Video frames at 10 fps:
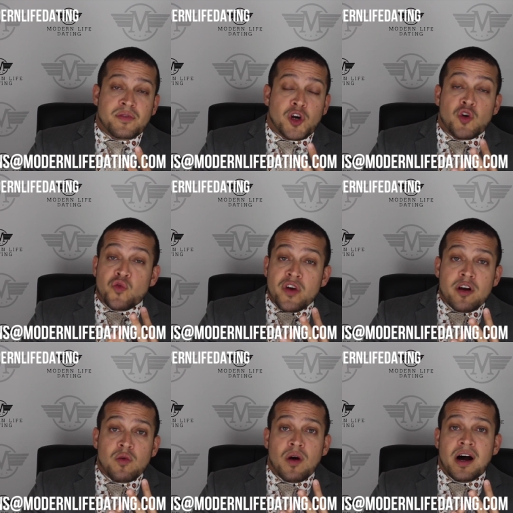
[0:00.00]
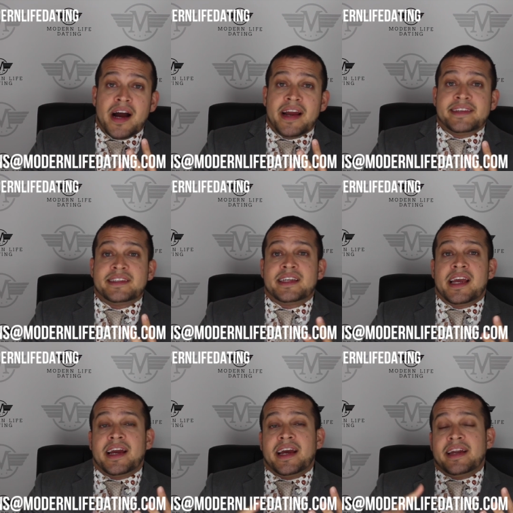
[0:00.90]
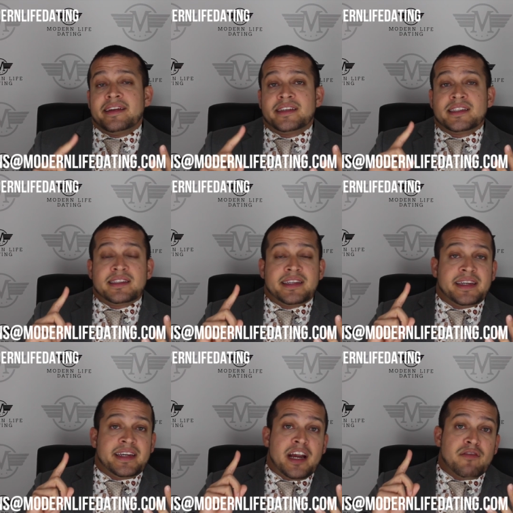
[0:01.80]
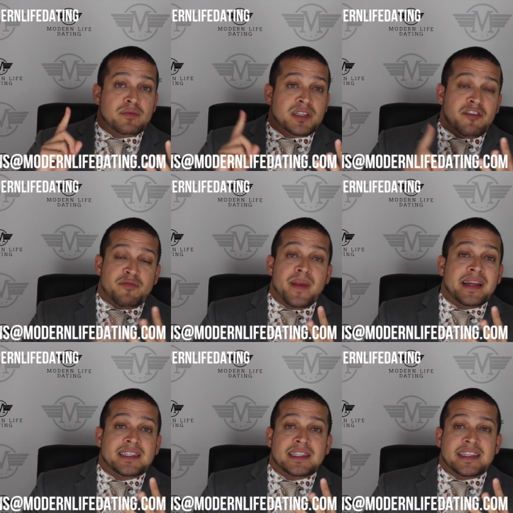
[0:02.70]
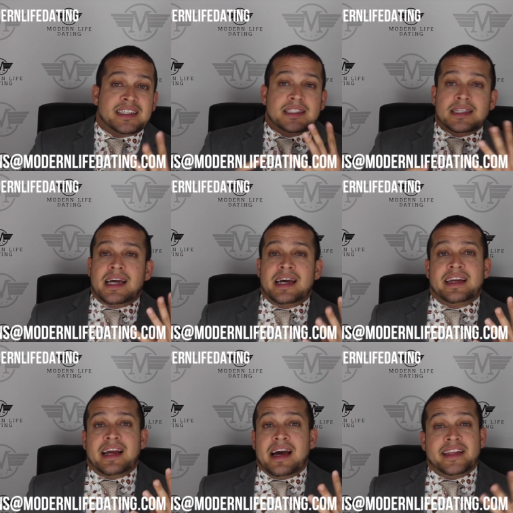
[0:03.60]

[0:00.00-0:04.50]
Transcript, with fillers: career-wise, and doesn't take care of himself mentally. This is the kind of guy,